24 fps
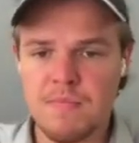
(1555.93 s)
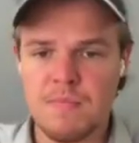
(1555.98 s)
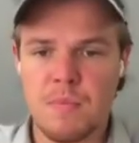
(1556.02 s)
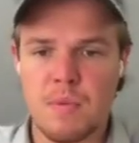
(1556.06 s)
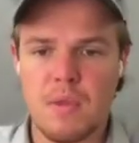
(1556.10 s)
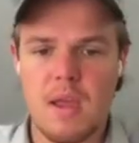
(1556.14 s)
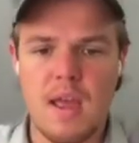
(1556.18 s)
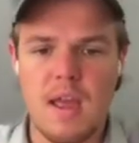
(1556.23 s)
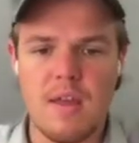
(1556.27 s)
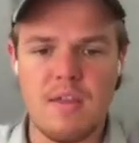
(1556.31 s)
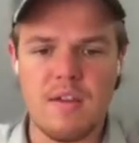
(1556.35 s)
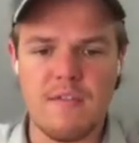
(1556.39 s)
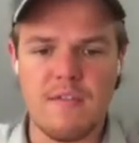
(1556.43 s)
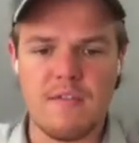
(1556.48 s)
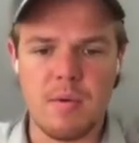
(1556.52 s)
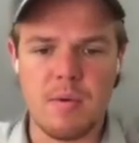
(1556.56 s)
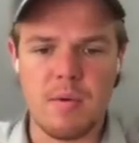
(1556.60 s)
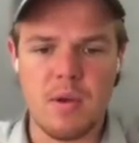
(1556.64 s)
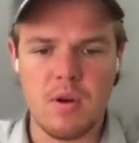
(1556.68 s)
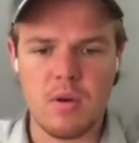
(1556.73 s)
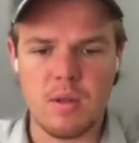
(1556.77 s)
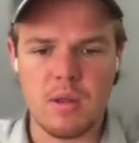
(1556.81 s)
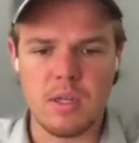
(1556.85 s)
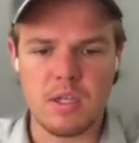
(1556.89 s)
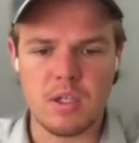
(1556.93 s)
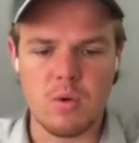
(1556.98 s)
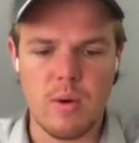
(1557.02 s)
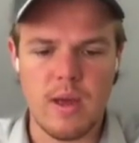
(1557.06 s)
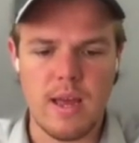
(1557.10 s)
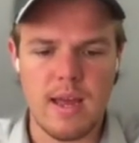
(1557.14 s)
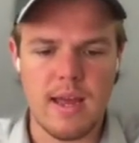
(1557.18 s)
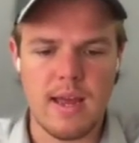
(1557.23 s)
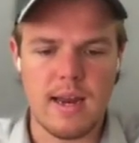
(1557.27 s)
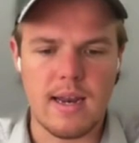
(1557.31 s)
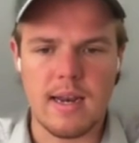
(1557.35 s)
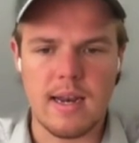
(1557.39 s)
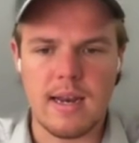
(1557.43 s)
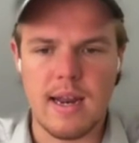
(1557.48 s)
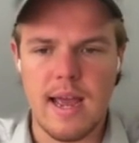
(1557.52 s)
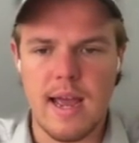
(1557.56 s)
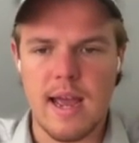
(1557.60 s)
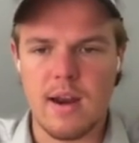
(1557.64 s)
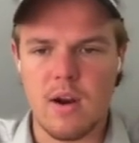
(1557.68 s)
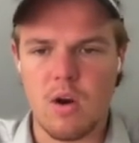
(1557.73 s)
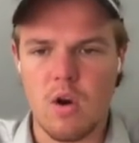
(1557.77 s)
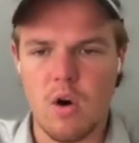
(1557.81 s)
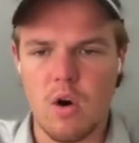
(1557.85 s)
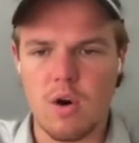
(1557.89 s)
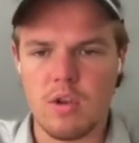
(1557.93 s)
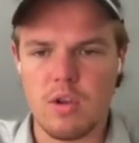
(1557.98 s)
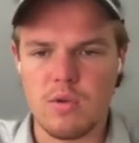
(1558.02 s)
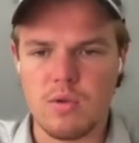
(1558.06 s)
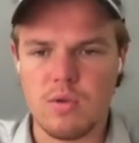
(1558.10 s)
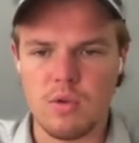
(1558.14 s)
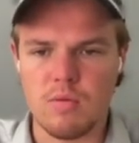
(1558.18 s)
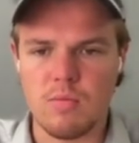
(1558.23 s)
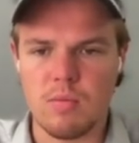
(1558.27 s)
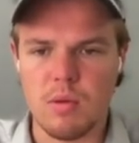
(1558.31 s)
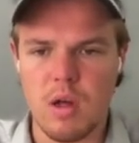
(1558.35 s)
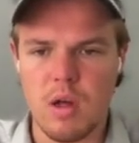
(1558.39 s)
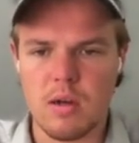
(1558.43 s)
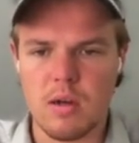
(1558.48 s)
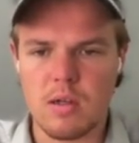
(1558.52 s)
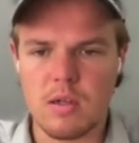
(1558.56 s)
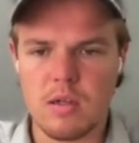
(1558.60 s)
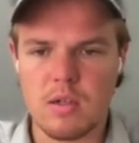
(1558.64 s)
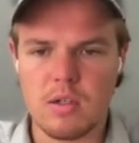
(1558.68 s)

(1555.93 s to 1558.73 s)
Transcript: And then from here, let's go ahead and add our YouTube block